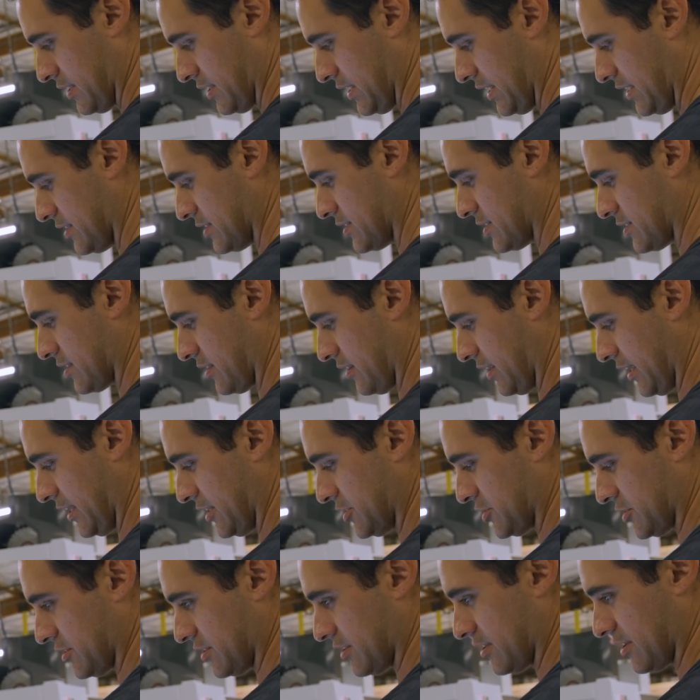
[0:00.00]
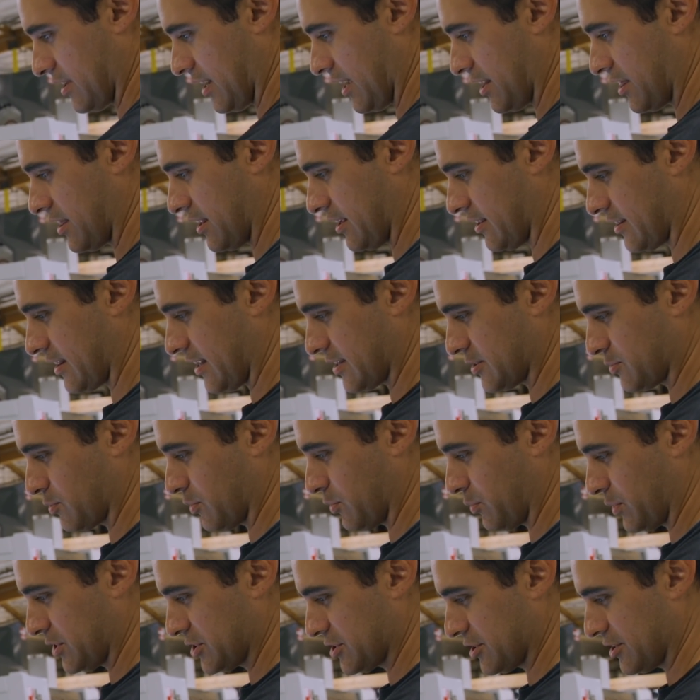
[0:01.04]
Installation, I think that's what
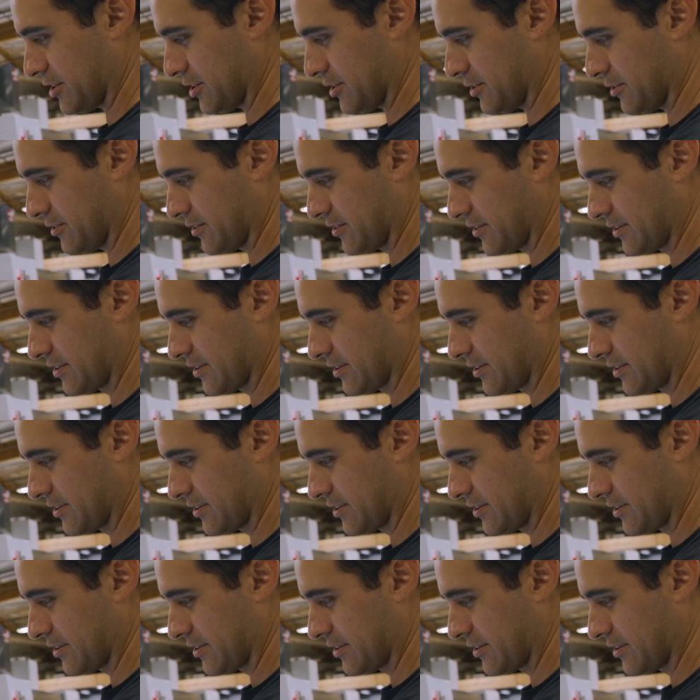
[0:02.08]
we should do.